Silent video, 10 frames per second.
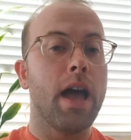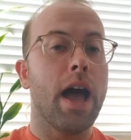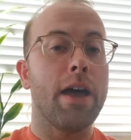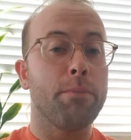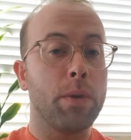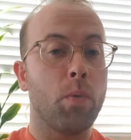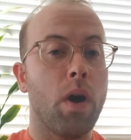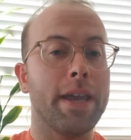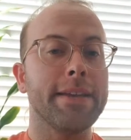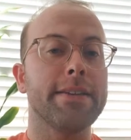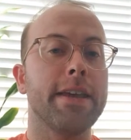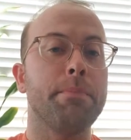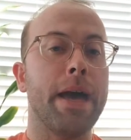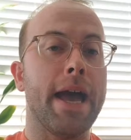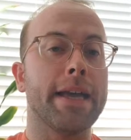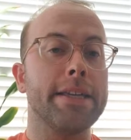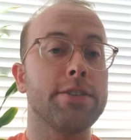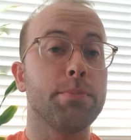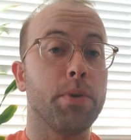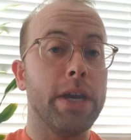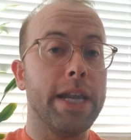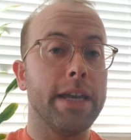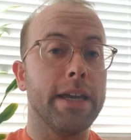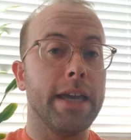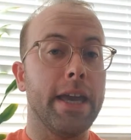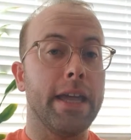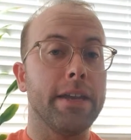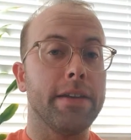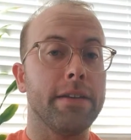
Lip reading: I've been wanting to get back into breeding again.